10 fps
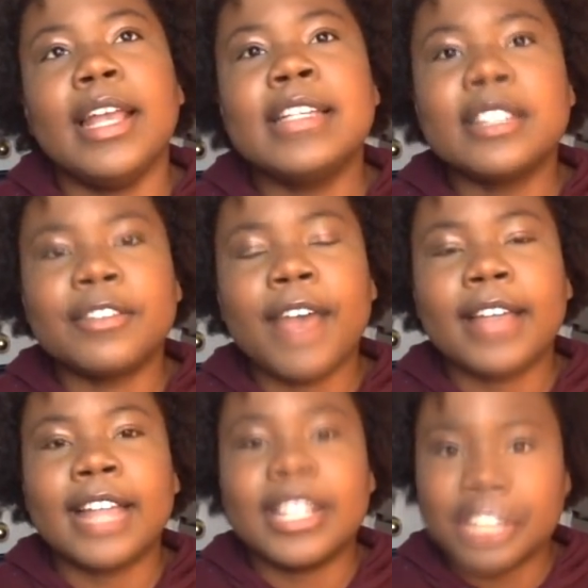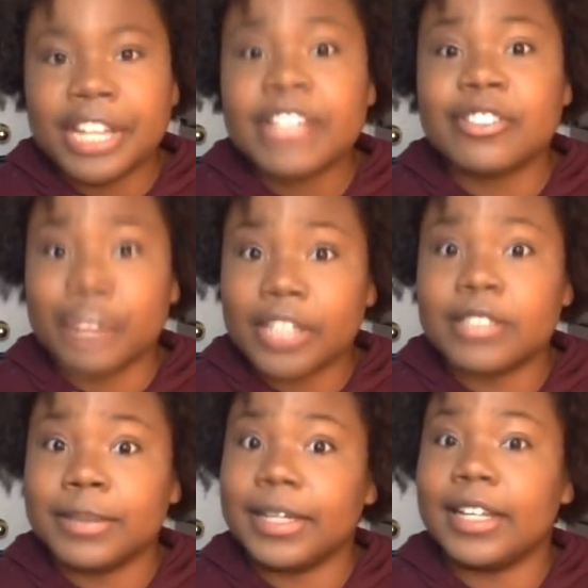is the fact that Jay
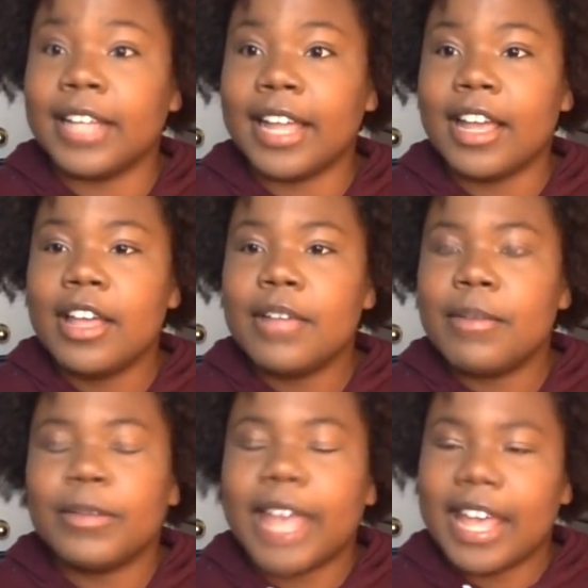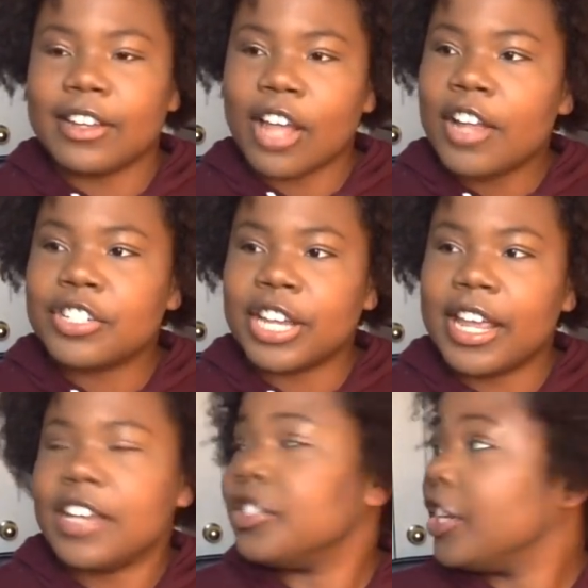stressed me. Like, okay, not
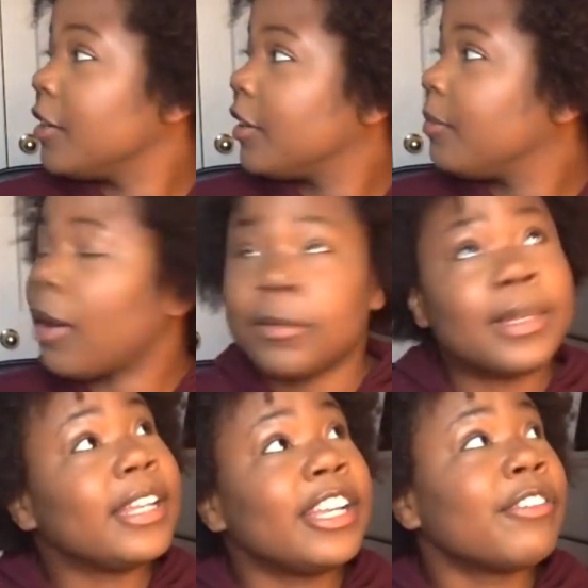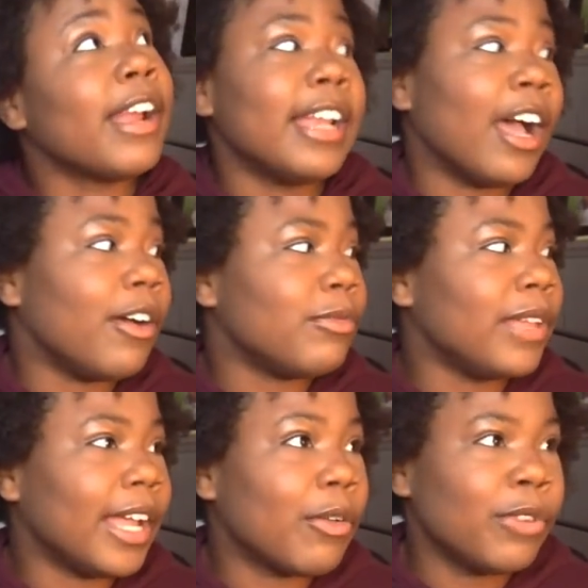Jay, because Jay could probably be in here right now.
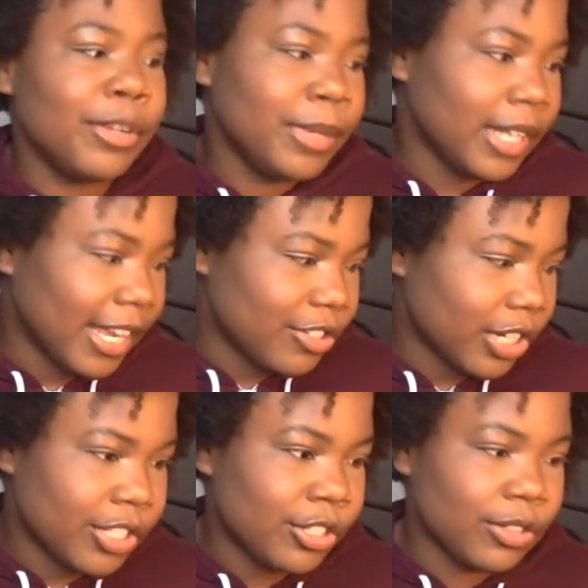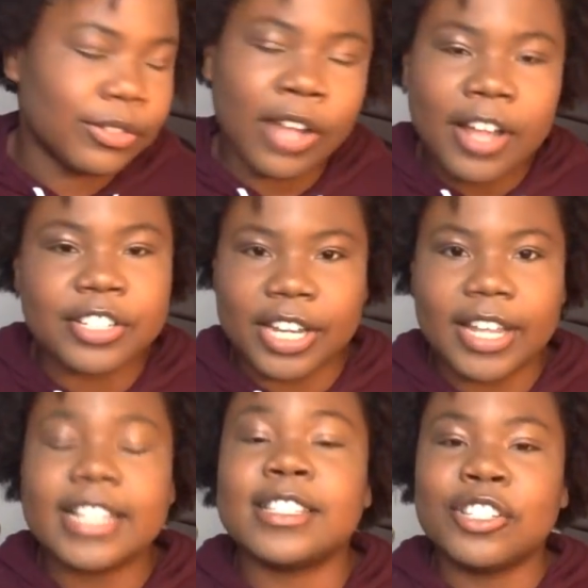Like, what do you mean I stressed you? Not Jay.
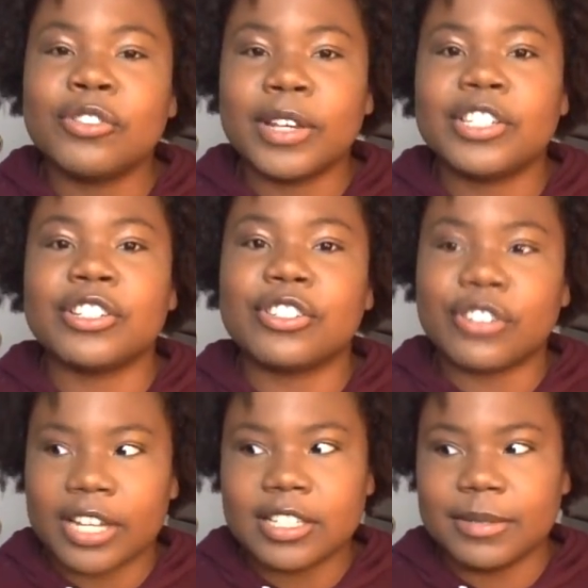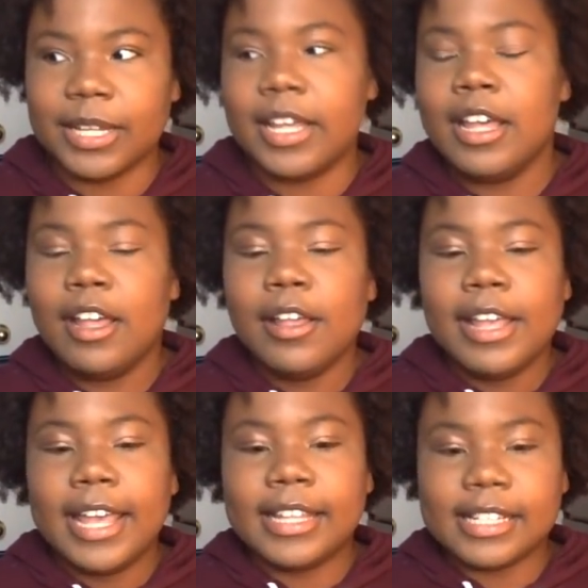His situation stressed me
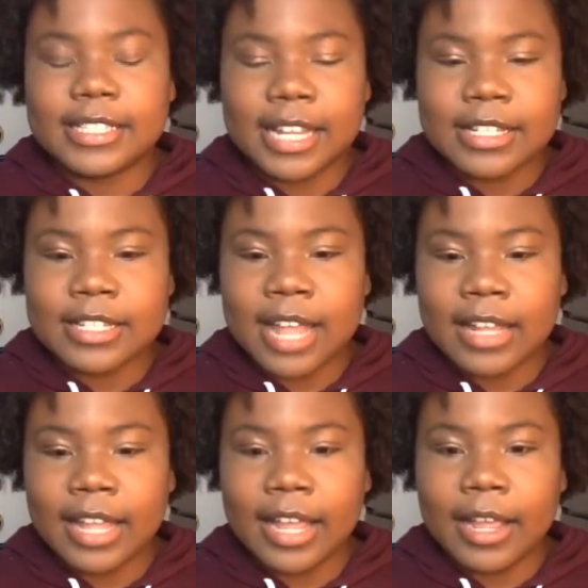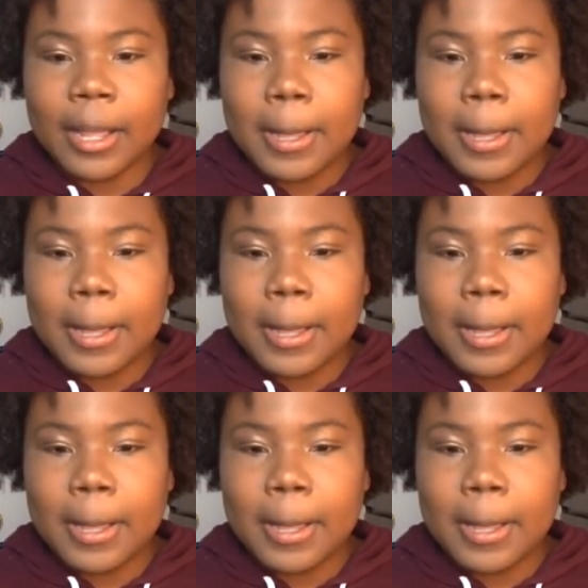in the sense that, like,